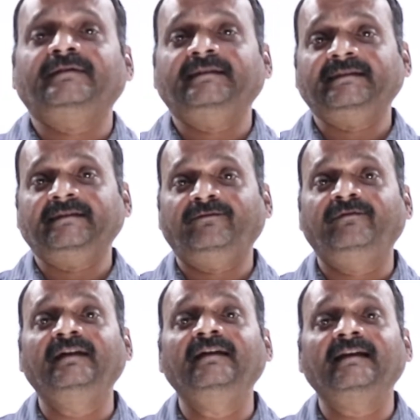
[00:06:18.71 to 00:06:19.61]
He said
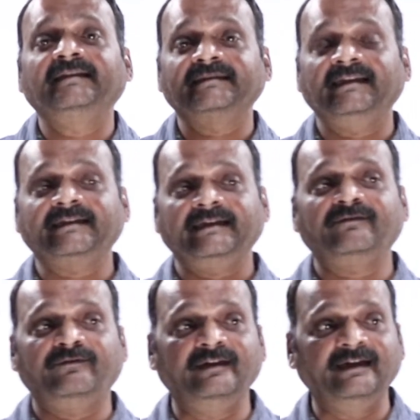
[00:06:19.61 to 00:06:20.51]
field lines, electric
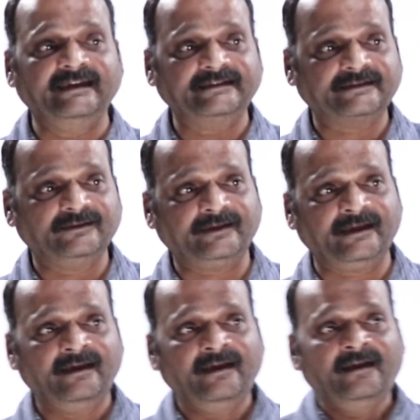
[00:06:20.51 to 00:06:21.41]
field lines.
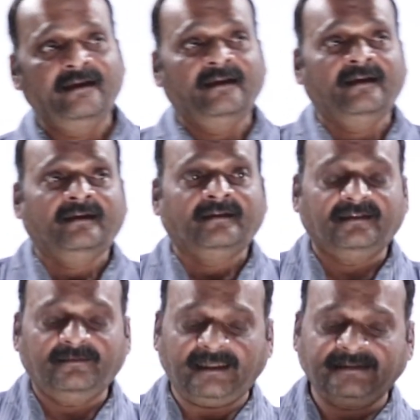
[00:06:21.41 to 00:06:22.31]
Okay,
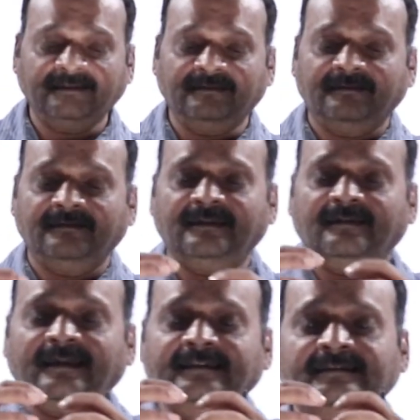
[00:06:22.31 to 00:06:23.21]
imagine the
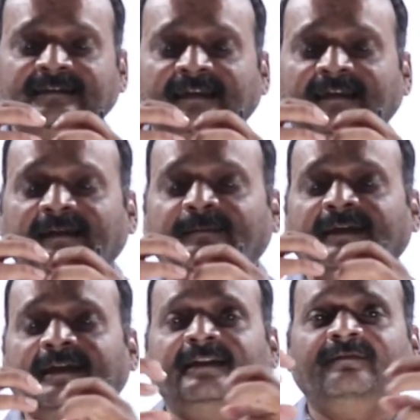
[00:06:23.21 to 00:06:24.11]
lines are
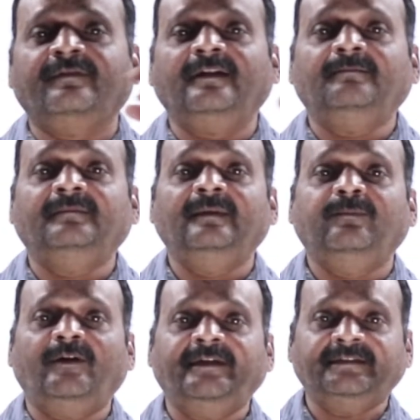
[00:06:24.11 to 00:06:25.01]
emanating from a
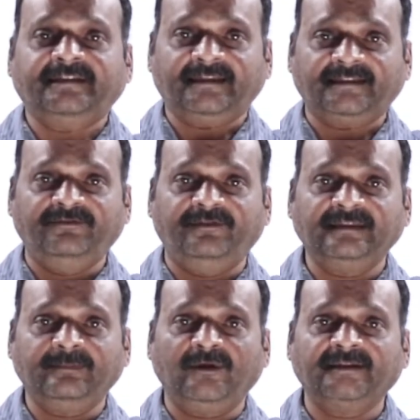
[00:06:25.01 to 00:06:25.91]
point charge. If it's
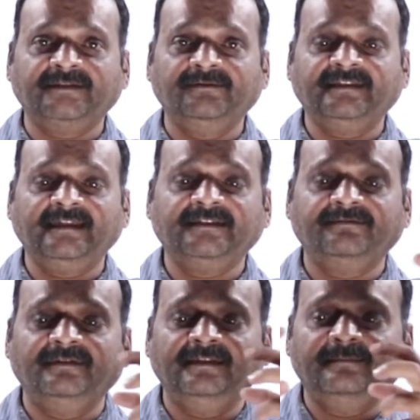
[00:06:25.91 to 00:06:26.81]
a positive charge,
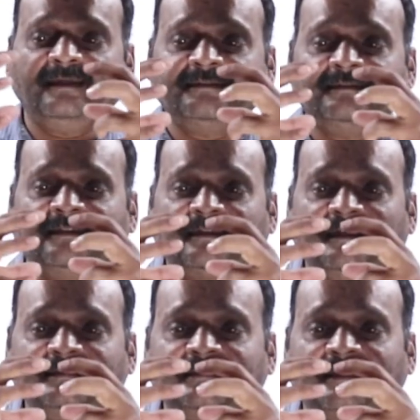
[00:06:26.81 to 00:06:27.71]
we will imagine that
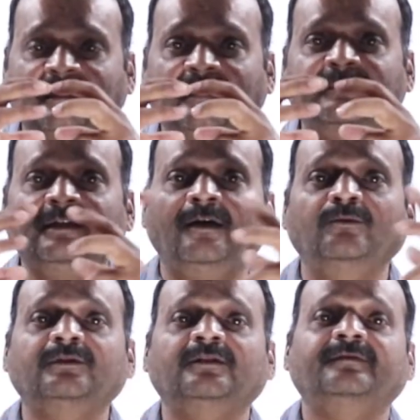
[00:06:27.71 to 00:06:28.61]
lines are coming
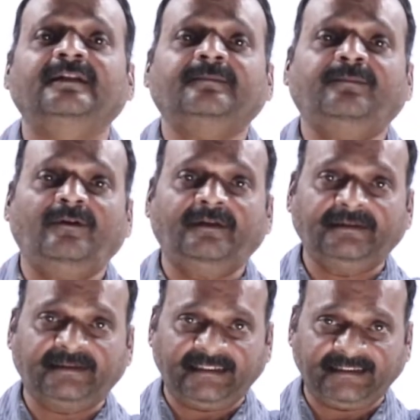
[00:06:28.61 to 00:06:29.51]
out of that
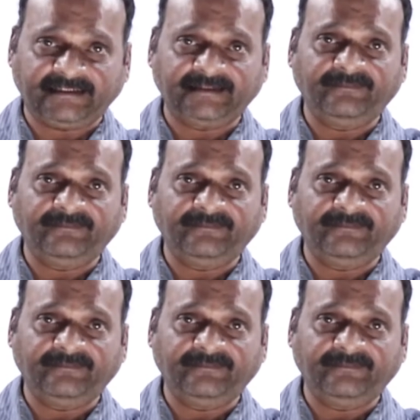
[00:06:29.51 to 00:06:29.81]
point charge.